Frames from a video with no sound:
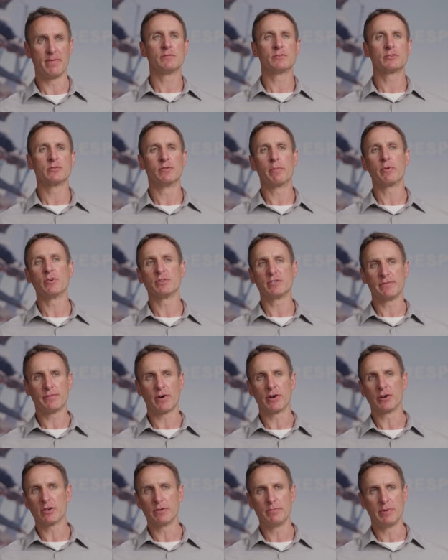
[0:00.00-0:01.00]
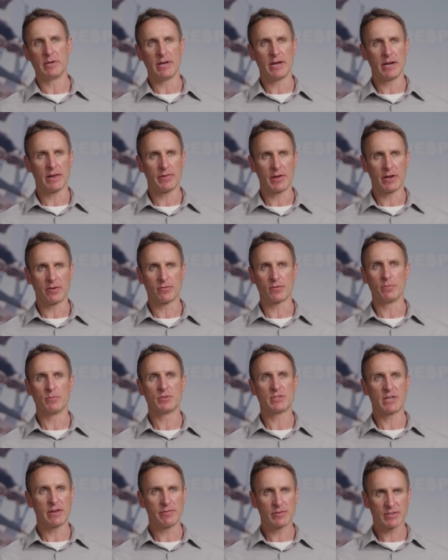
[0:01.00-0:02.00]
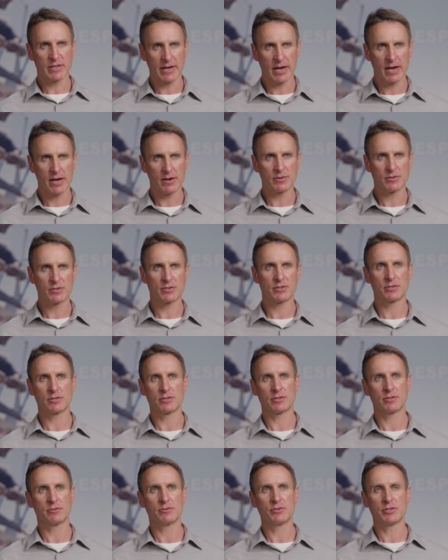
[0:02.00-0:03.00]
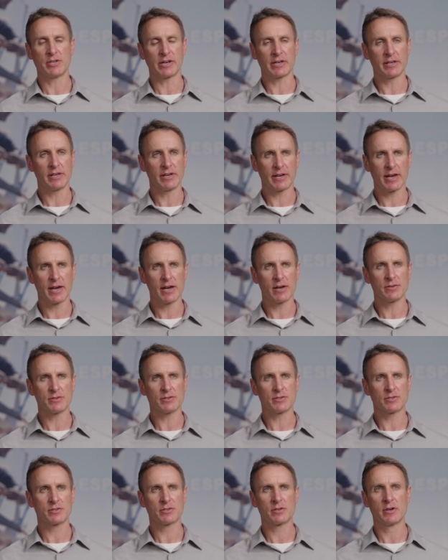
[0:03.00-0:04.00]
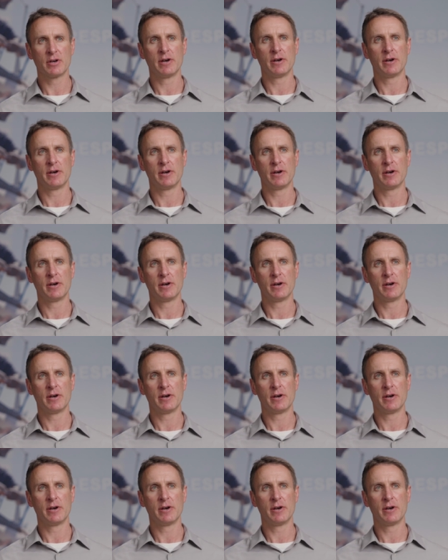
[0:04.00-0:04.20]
So an emergency fund could be anything from savings accounts, checking accounts,